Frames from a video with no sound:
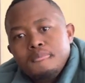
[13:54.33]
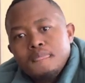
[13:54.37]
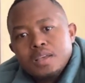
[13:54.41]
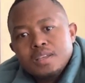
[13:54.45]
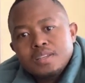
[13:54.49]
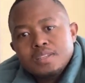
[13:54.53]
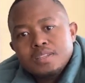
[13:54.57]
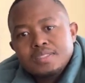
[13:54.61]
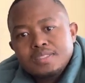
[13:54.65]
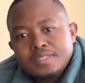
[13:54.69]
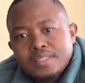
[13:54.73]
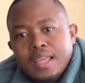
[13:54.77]

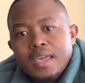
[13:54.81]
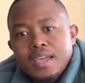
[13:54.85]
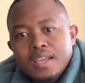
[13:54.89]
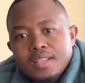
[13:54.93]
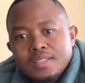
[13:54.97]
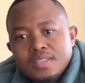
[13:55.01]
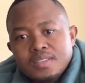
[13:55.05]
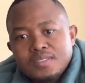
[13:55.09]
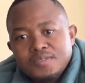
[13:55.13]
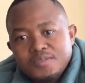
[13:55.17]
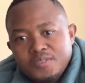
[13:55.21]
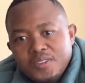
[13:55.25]

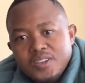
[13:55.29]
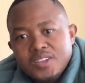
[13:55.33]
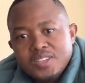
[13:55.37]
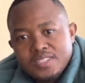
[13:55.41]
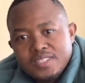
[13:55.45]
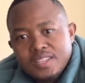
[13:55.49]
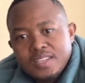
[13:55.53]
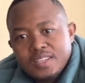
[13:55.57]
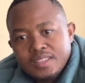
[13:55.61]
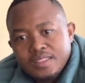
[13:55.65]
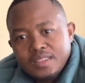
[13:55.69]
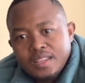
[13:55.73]
state is
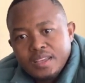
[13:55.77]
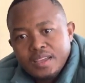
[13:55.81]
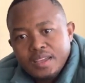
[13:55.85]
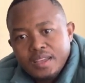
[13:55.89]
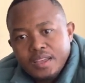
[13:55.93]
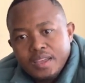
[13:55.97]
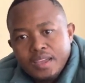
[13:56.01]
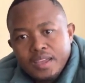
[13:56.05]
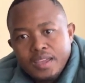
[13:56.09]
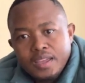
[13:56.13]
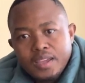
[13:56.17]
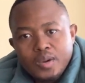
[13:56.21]
facing
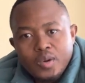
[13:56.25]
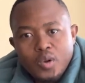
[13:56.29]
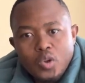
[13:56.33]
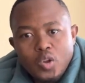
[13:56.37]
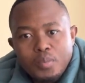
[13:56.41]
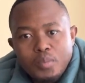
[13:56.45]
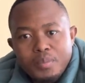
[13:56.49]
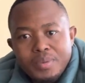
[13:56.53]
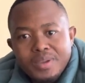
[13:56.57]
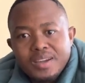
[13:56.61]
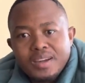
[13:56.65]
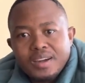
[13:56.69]
the
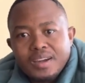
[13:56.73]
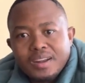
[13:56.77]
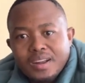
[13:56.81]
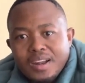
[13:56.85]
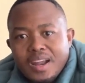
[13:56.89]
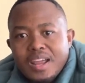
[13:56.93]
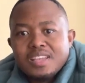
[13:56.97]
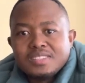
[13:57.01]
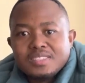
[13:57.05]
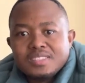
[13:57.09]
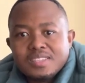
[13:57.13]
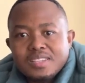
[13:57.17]
economic
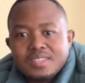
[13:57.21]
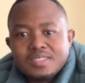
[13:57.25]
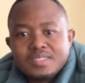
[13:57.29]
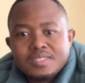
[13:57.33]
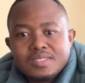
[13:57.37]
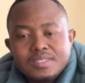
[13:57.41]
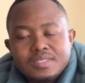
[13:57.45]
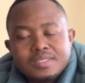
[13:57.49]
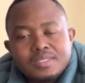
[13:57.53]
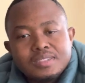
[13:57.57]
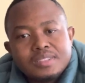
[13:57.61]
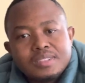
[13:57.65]
crisis,
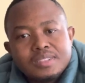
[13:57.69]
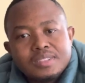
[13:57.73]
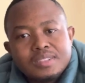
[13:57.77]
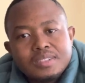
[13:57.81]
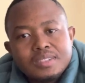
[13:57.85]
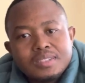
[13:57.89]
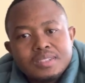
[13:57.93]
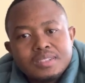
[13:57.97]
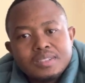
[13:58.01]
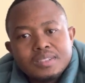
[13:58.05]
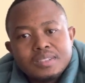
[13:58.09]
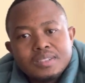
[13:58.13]

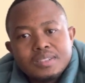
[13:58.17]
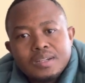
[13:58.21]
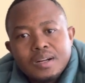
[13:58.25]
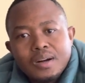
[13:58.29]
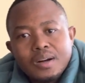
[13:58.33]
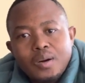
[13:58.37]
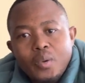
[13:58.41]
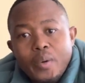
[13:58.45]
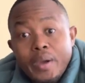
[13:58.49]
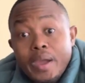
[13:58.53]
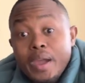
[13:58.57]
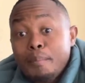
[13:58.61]

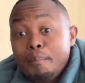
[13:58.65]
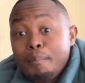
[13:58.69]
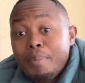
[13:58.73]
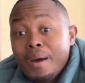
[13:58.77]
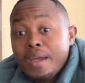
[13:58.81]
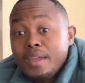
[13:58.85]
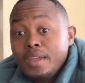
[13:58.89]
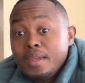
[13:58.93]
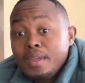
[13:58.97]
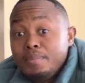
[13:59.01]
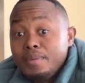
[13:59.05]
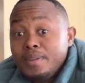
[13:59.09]

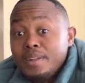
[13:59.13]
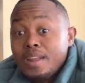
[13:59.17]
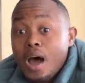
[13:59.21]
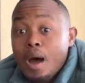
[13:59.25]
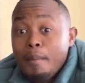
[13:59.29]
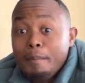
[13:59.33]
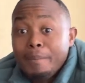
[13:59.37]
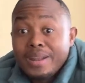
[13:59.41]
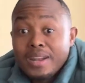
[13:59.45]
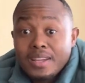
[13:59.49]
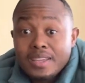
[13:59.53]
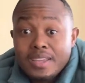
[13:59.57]
whereby even
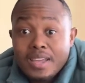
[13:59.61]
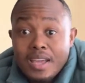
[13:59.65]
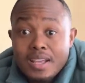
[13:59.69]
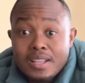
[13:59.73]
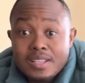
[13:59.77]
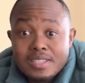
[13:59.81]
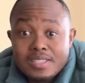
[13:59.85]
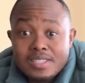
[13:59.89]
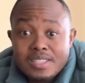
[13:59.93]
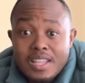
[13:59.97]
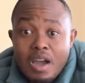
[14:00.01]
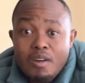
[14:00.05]

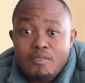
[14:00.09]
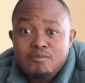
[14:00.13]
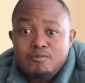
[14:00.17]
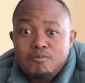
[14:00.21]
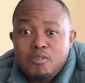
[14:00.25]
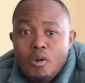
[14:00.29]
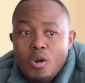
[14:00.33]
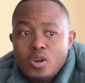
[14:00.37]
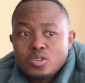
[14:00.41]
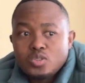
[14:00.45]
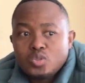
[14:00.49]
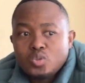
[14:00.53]
Americans, they are
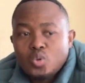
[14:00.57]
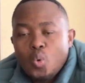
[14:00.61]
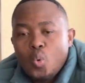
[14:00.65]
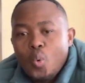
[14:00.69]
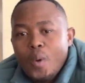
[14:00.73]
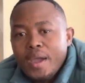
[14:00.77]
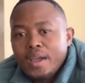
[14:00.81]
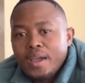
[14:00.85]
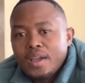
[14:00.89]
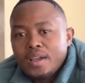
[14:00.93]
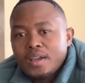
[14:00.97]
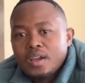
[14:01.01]
forced to
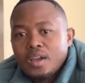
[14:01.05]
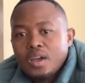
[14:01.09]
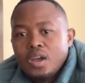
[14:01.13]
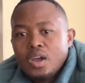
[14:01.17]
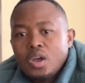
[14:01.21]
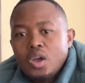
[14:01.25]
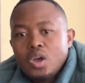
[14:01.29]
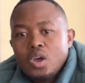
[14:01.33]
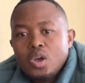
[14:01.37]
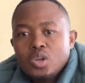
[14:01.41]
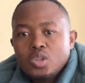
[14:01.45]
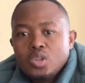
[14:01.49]
work
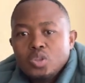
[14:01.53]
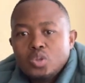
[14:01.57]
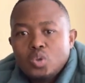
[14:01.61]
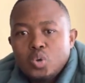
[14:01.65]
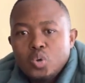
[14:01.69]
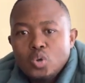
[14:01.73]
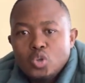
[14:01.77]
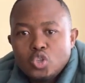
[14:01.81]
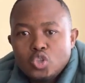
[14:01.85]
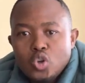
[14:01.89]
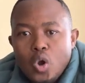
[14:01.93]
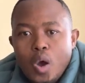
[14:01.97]

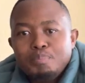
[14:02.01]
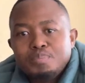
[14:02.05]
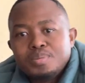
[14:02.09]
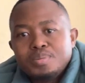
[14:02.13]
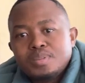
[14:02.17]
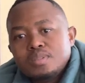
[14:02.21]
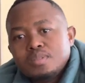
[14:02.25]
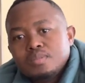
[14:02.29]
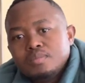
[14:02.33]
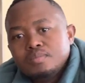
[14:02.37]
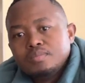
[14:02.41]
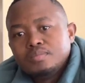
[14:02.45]
2
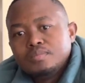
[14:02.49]
jobs